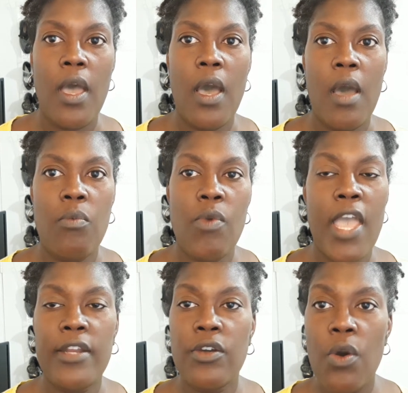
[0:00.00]

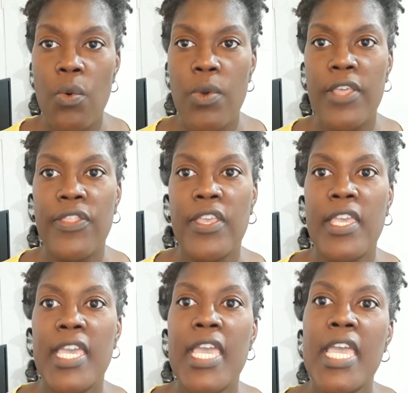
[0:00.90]
radical with
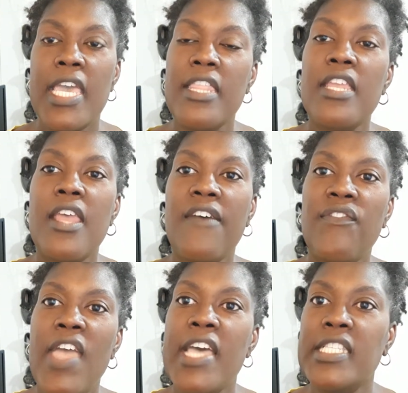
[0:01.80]
it. And then I
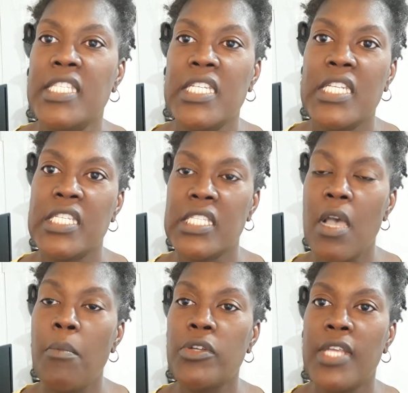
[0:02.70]
fast in the
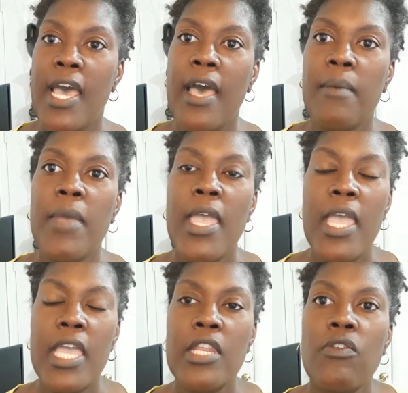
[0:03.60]
summertime.
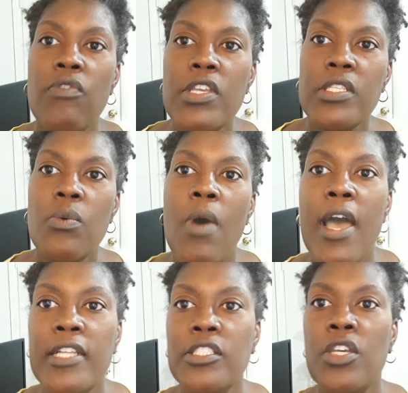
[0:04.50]
And the reason
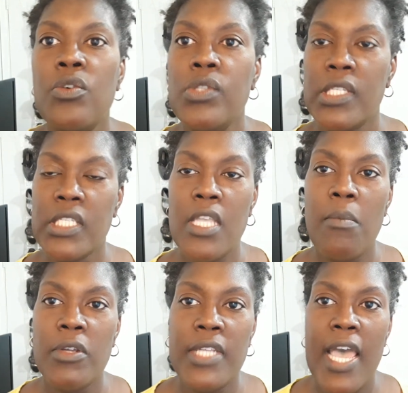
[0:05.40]
why I chose the
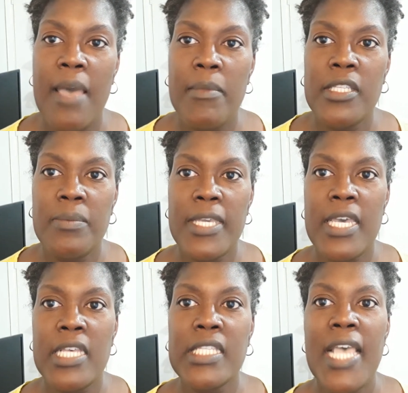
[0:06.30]
summertime is
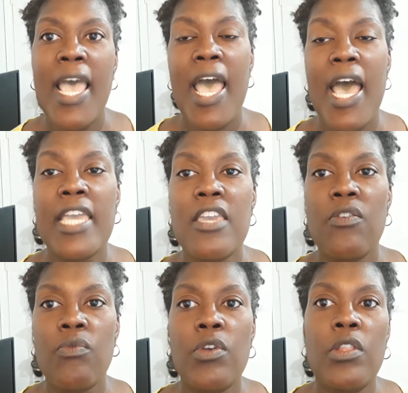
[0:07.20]
because I
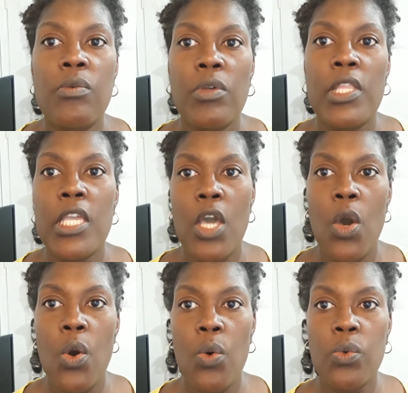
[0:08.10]
get really, really
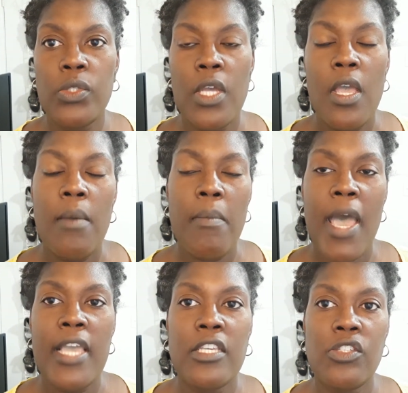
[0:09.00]
cold.
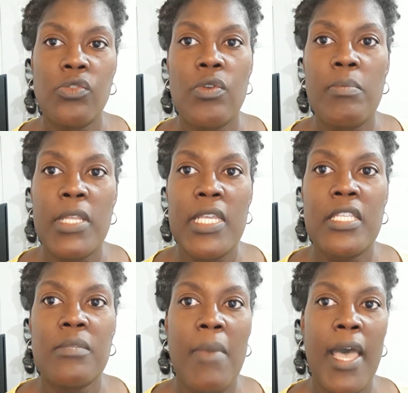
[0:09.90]
My
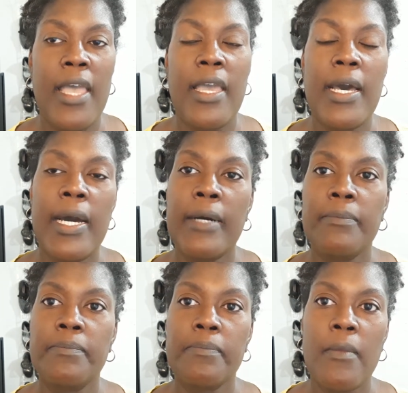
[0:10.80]
extremities, my
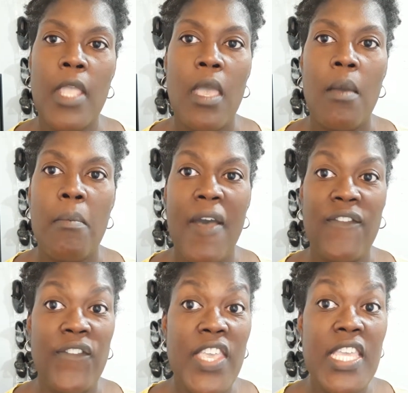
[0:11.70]

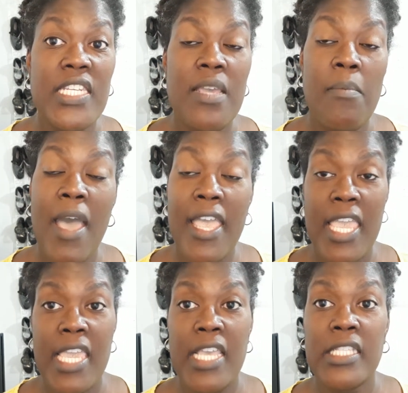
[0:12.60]
feet and my
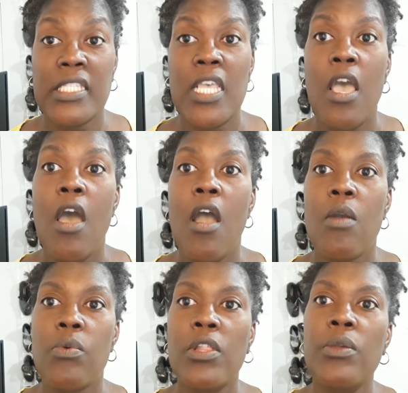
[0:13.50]
hands
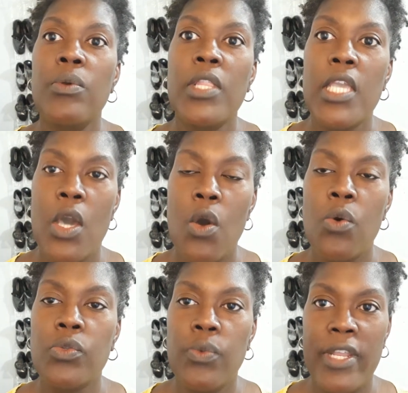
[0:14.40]
are really, really
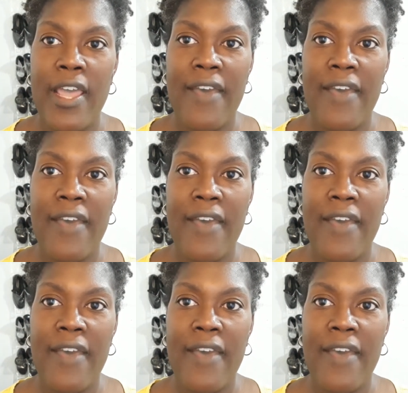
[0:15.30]
cold when I